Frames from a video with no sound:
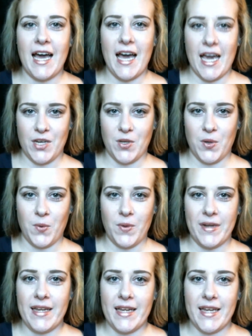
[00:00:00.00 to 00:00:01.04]
I know
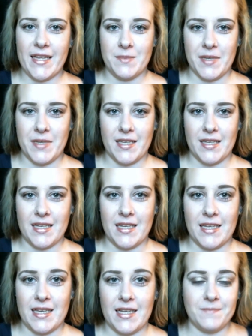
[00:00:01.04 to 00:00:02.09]
it's been
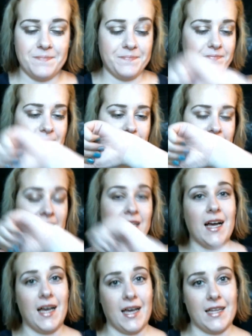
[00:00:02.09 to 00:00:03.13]

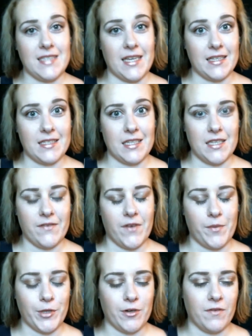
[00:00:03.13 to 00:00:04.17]
a hot second since I've
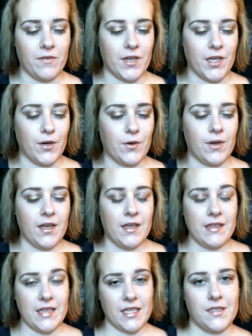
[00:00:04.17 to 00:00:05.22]
uploaded a video.
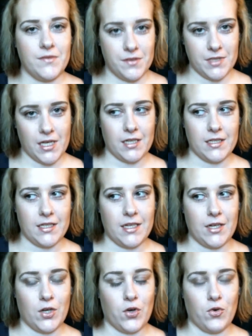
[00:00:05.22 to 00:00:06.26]
Things have just gotten
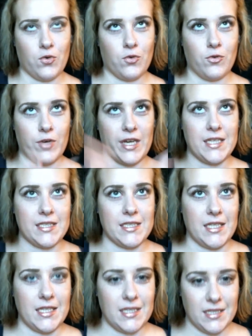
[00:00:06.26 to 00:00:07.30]

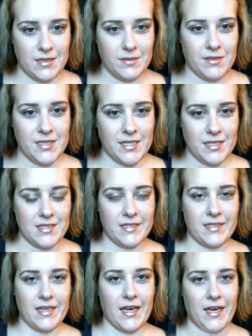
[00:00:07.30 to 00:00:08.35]
crazy
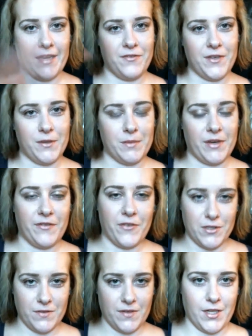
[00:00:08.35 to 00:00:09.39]
since I filmed my
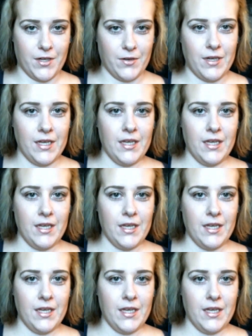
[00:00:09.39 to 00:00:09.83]
first video.